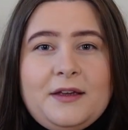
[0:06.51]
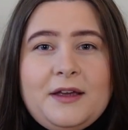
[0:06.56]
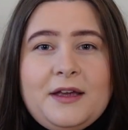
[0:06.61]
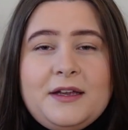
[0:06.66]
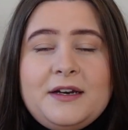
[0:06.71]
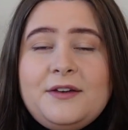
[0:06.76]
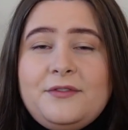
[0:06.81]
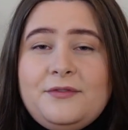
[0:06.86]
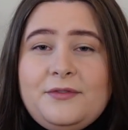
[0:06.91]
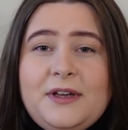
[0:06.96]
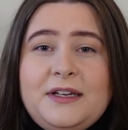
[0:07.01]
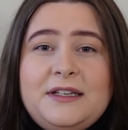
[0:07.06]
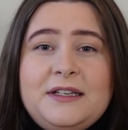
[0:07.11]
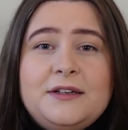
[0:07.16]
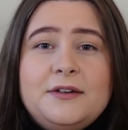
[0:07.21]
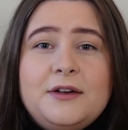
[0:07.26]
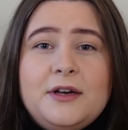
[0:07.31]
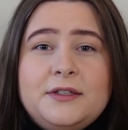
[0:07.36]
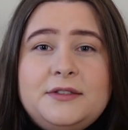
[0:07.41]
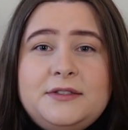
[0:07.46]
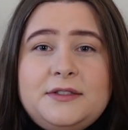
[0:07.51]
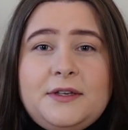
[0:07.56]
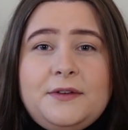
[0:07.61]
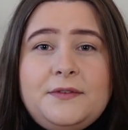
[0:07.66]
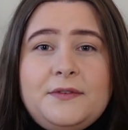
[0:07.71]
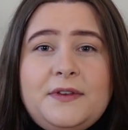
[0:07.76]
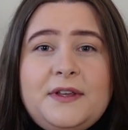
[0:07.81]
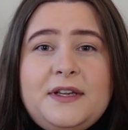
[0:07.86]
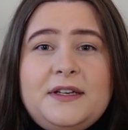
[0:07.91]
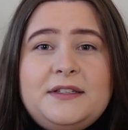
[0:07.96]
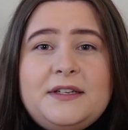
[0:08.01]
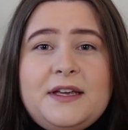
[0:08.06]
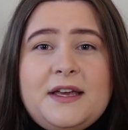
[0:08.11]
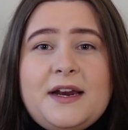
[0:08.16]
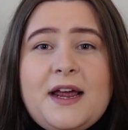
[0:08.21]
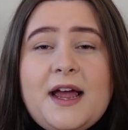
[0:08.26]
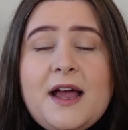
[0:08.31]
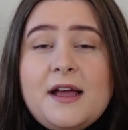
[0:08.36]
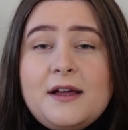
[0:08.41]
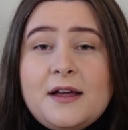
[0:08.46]
and I finally got something that
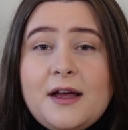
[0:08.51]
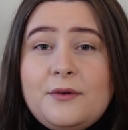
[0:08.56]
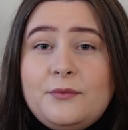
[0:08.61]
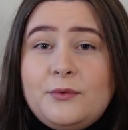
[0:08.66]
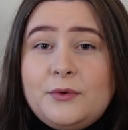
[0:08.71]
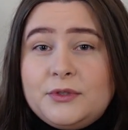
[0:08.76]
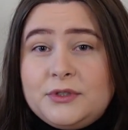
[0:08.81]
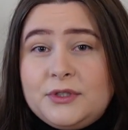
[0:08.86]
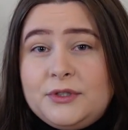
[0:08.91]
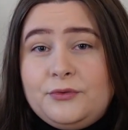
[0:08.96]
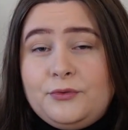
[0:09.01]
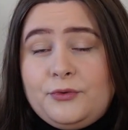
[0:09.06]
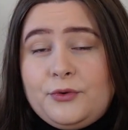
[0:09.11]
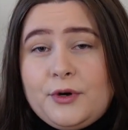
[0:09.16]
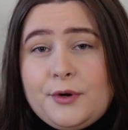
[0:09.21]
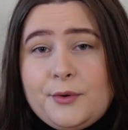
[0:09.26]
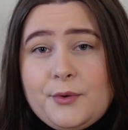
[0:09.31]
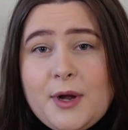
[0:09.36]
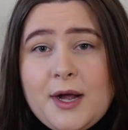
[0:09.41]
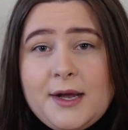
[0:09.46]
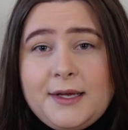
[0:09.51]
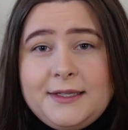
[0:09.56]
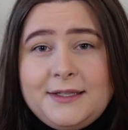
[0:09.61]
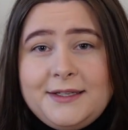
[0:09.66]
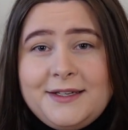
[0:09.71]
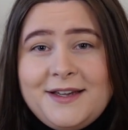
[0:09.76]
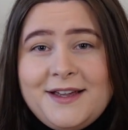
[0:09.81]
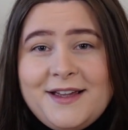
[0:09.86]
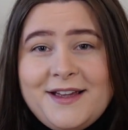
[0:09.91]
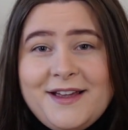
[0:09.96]
I have wanted for a while